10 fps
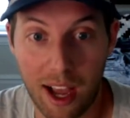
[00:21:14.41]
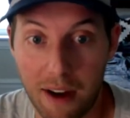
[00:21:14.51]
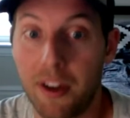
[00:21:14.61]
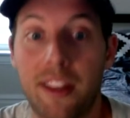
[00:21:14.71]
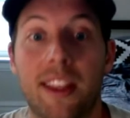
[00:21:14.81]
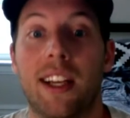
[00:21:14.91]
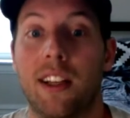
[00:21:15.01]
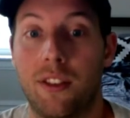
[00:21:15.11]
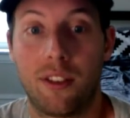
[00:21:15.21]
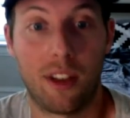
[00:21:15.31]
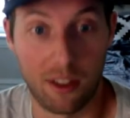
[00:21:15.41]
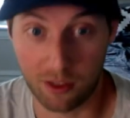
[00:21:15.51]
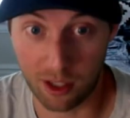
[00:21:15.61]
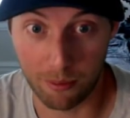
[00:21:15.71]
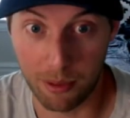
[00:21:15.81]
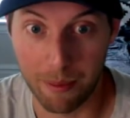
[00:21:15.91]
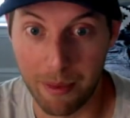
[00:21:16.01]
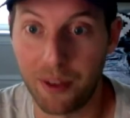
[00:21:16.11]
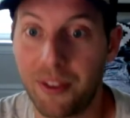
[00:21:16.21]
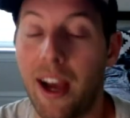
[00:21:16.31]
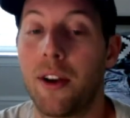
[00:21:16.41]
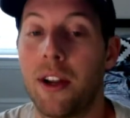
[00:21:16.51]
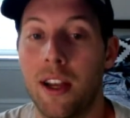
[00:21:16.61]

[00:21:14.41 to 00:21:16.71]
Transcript: Everything is, is can be a meltdown.